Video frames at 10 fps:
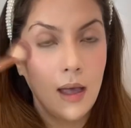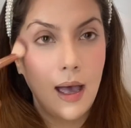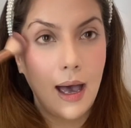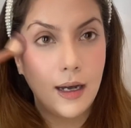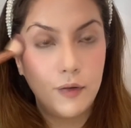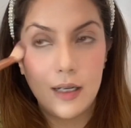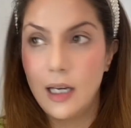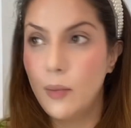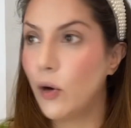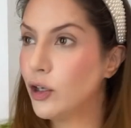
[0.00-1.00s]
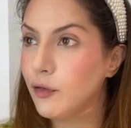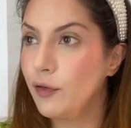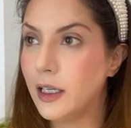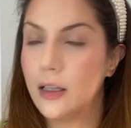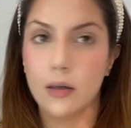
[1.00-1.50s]
And if at any point you
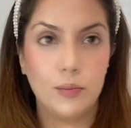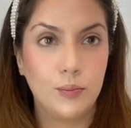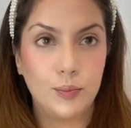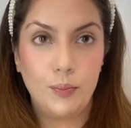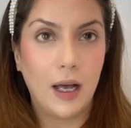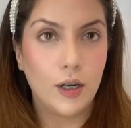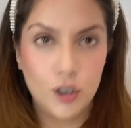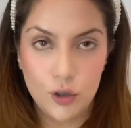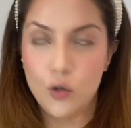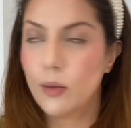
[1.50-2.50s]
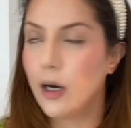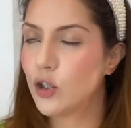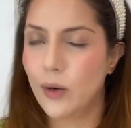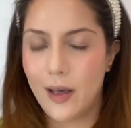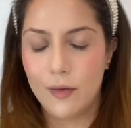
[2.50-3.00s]
feel the blush is too much or
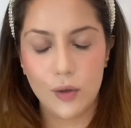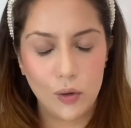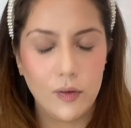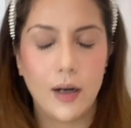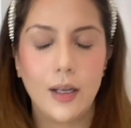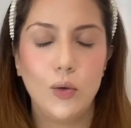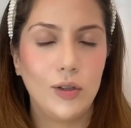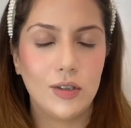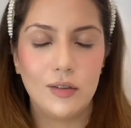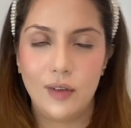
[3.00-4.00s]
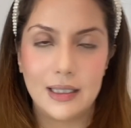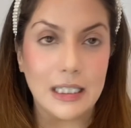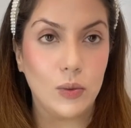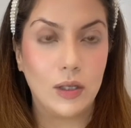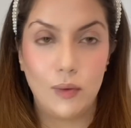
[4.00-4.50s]
whatever, don't worry, you can just fix
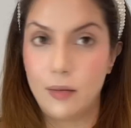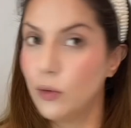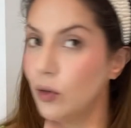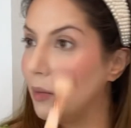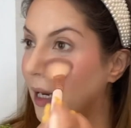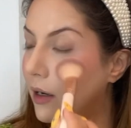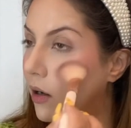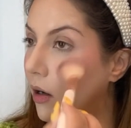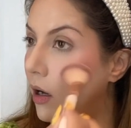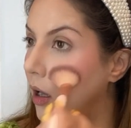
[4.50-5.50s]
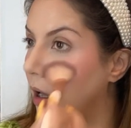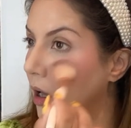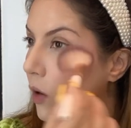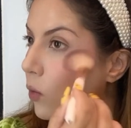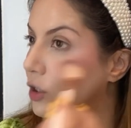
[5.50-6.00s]
it with a wet beauty blender, which